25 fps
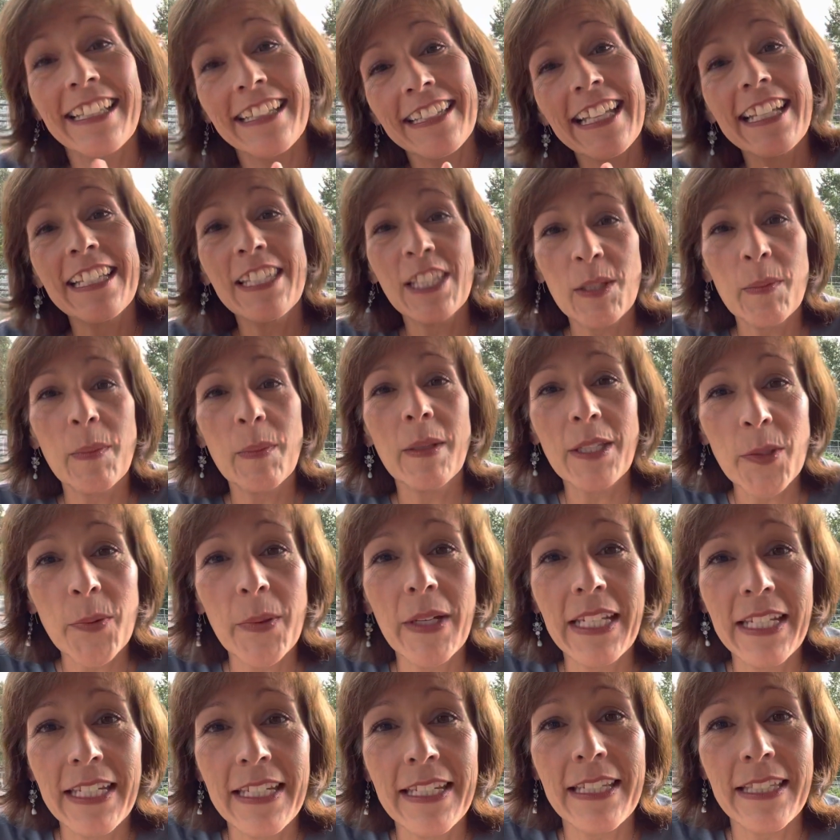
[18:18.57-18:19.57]
That's the best
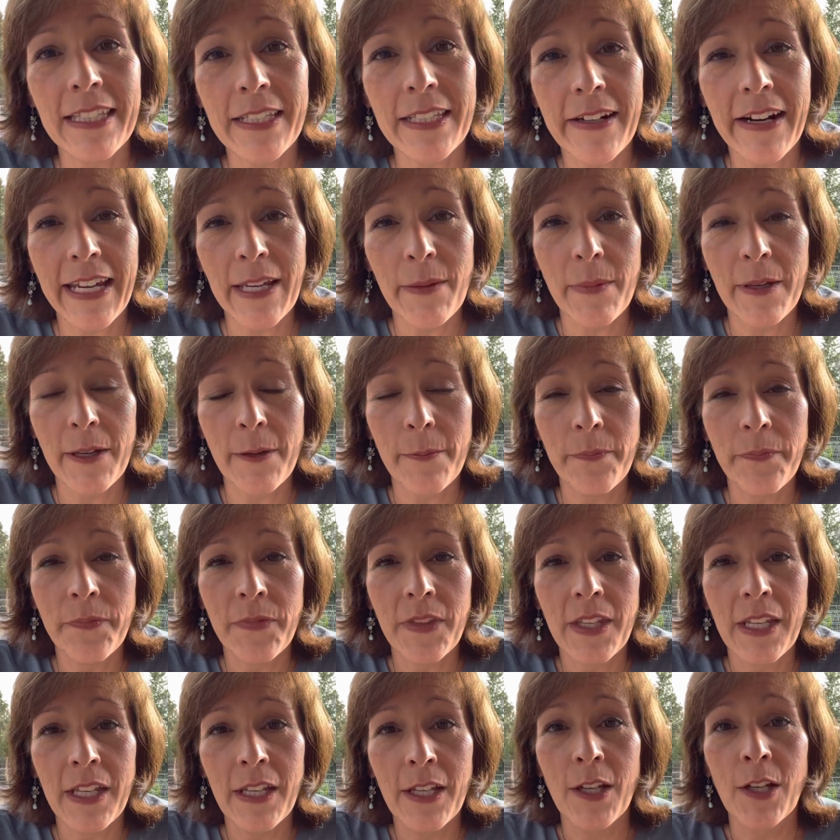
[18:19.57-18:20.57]
way to describe it.
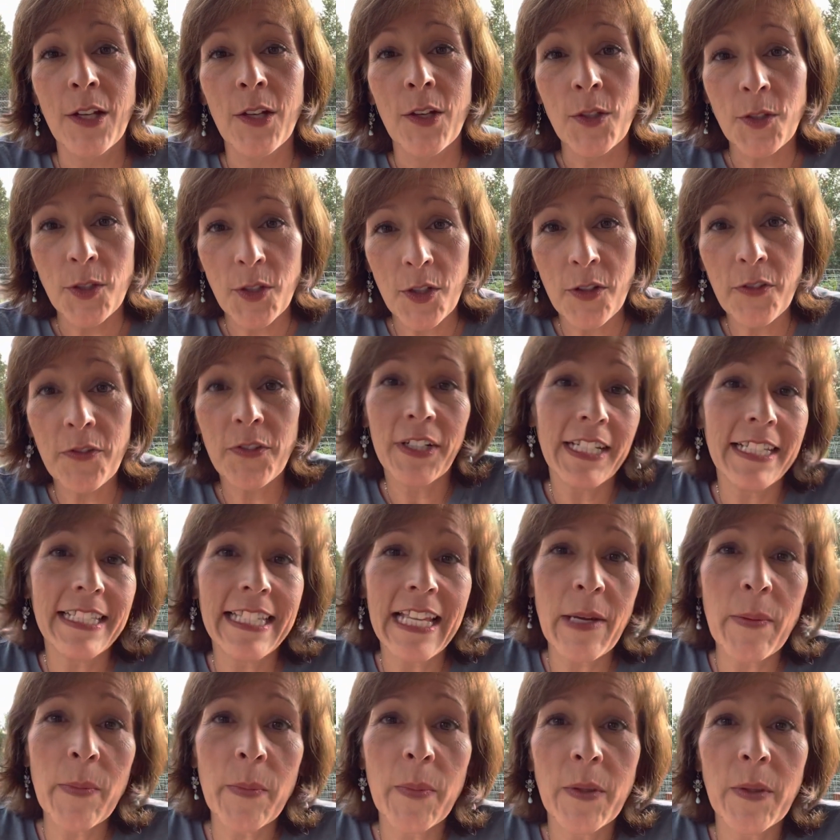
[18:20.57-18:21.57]
So for
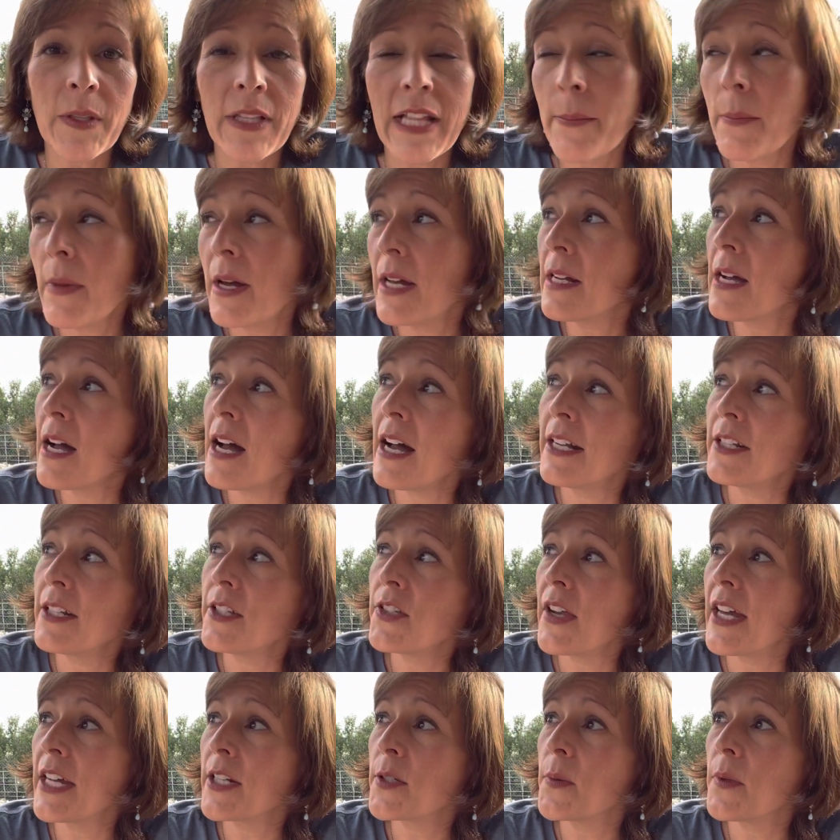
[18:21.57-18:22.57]
example, I'm on
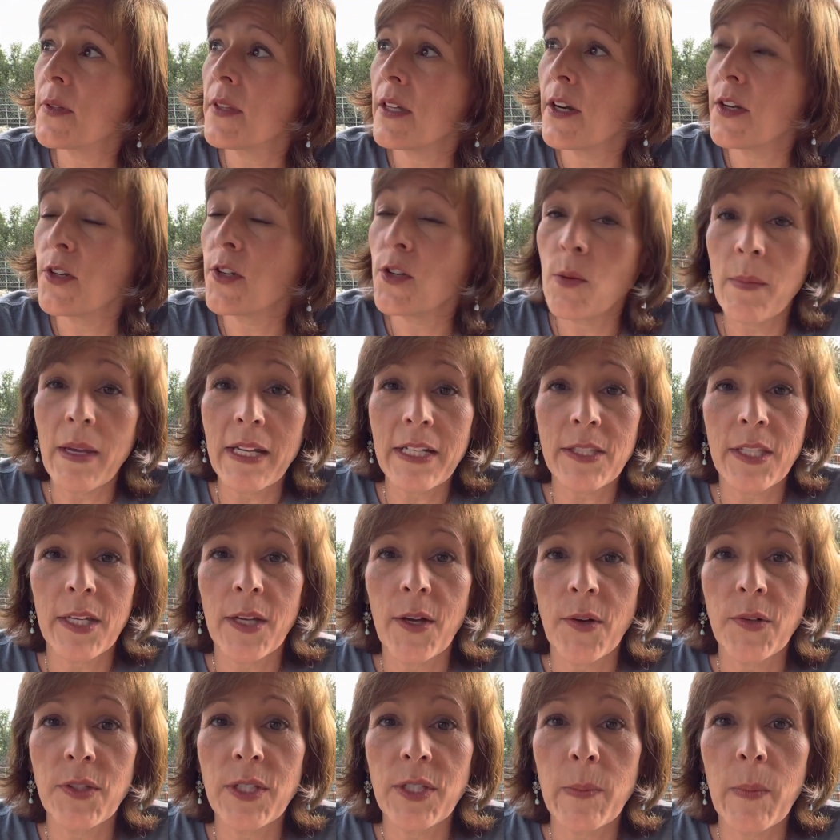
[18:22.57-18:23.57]
contract with our New
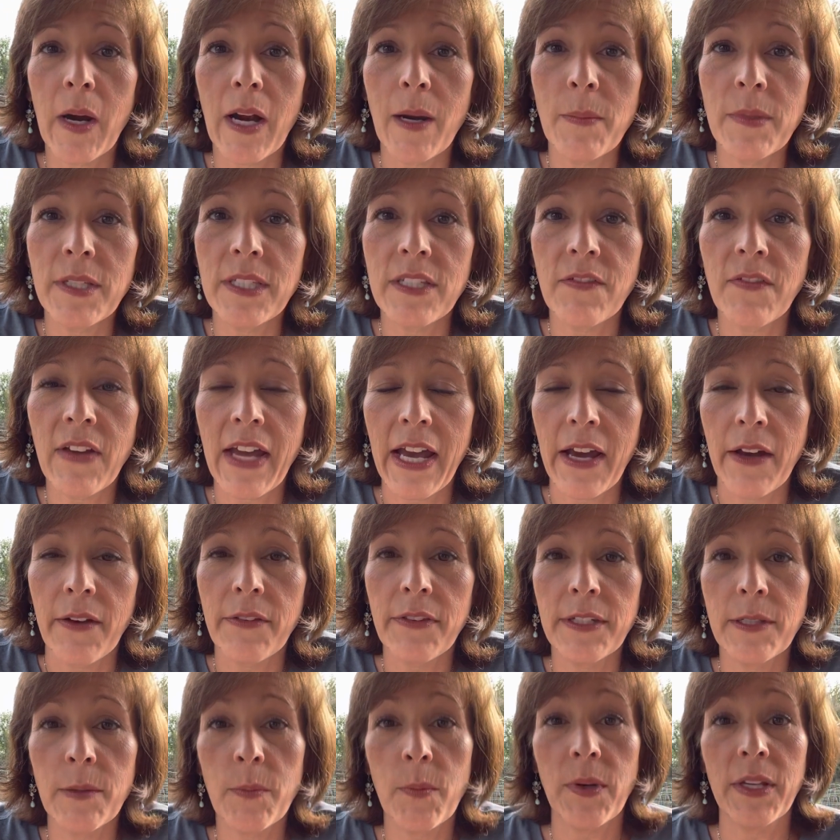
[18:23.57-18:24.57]
Mexico Department of Health
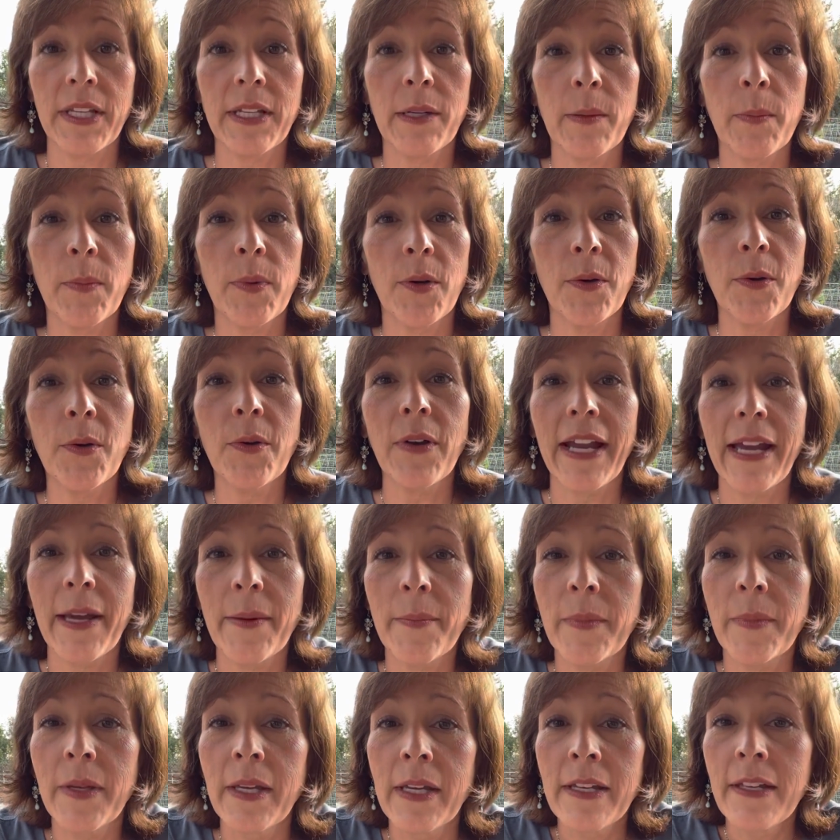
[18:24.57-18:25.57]
to bring a
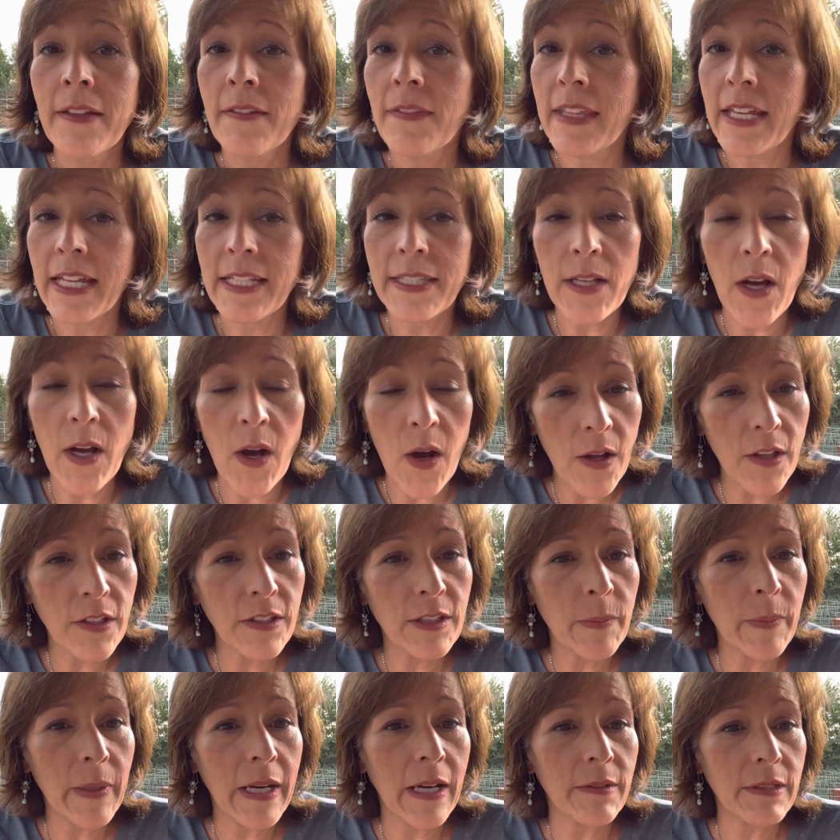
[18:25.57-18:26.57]
program that's all
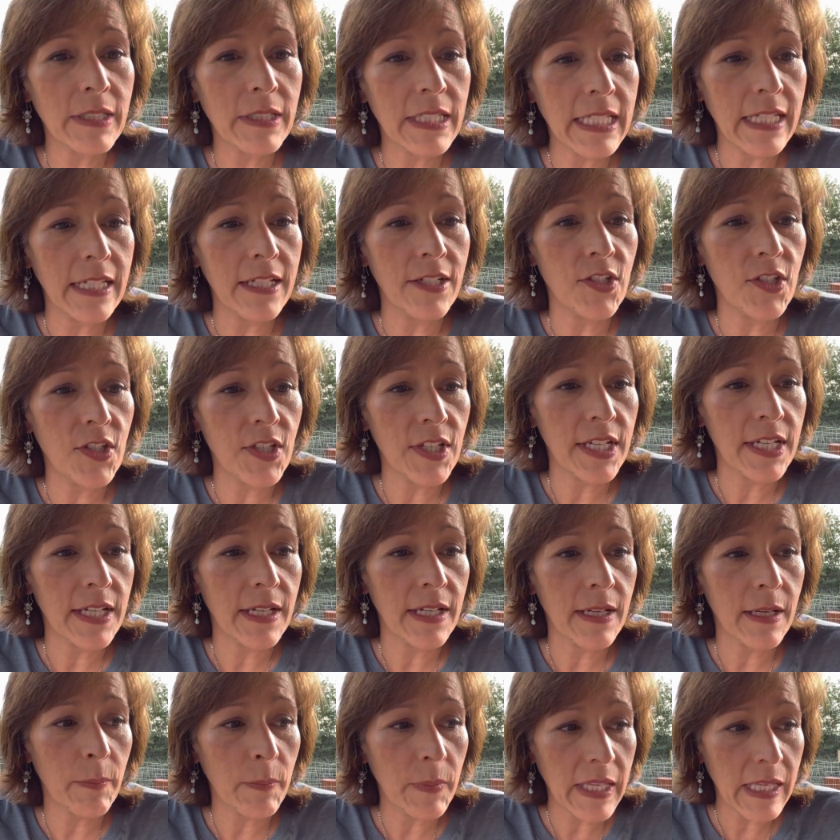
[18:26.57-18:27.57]
about
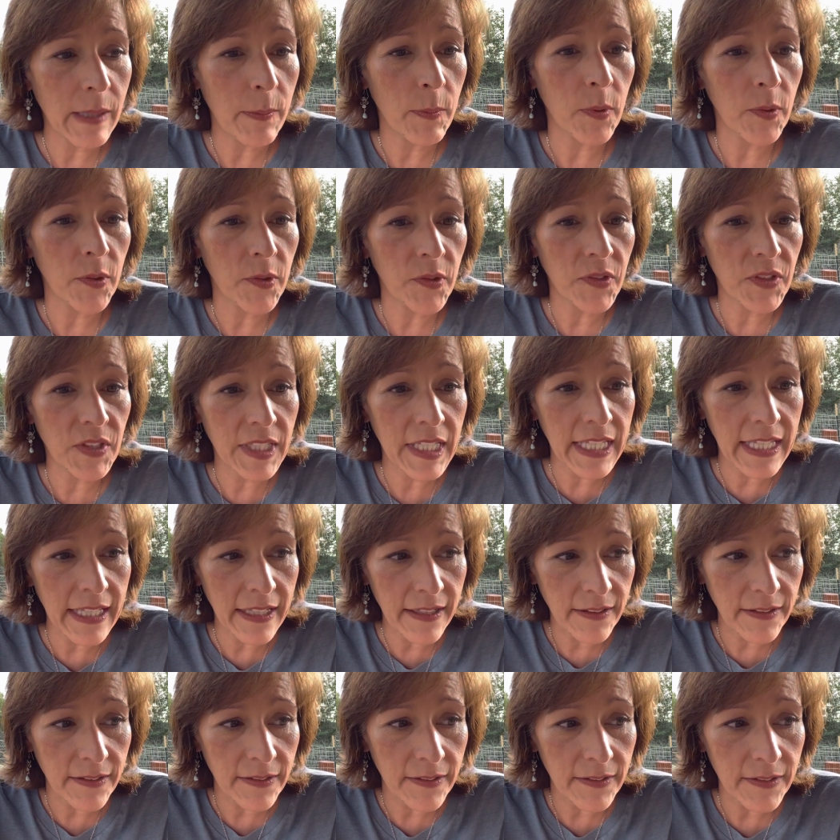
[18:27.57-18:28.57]
teaching people
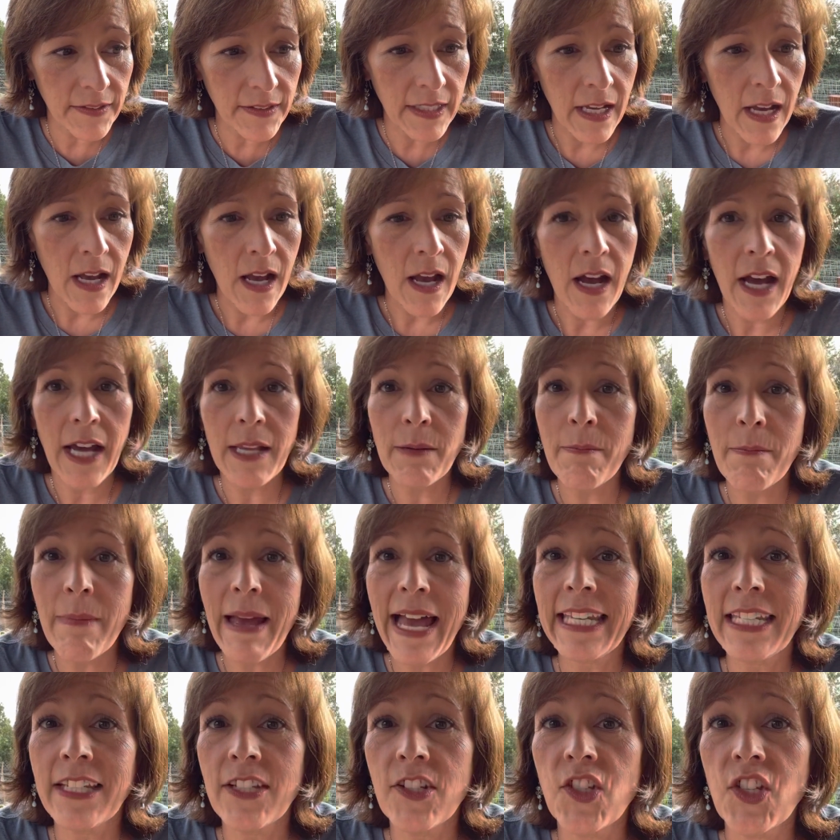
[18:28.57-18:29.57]
skills on
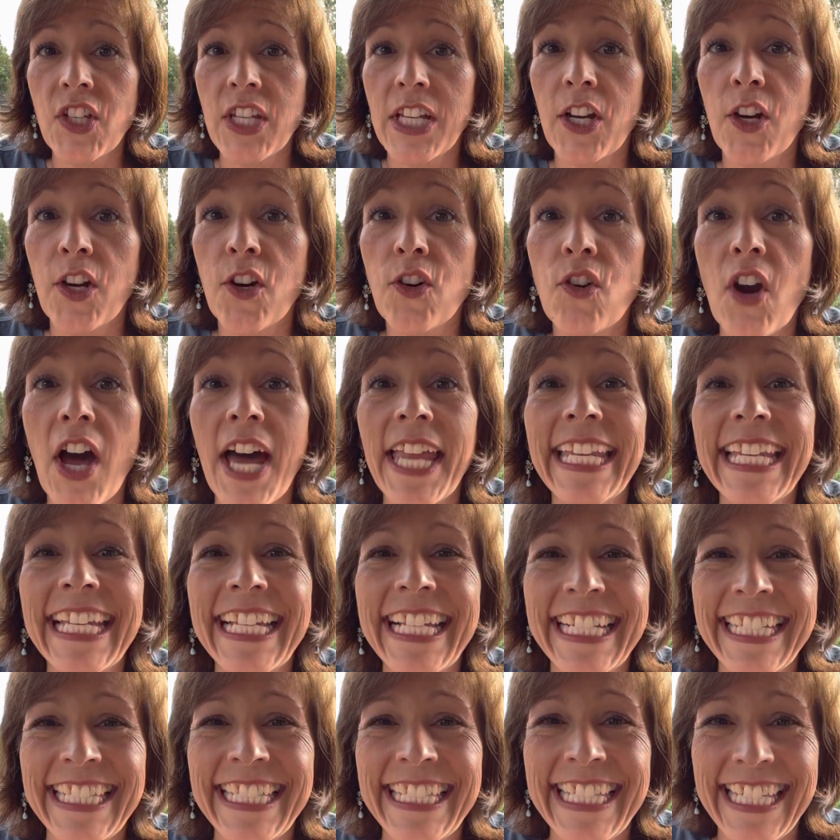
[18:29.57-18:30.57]
managing chronic
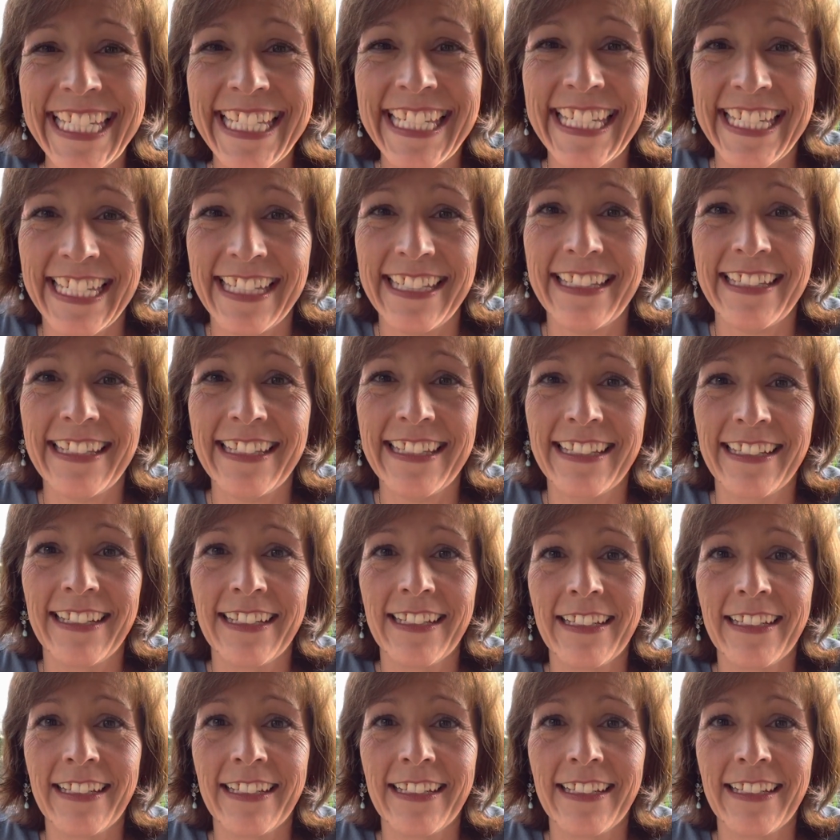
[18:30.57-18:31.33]
conditions.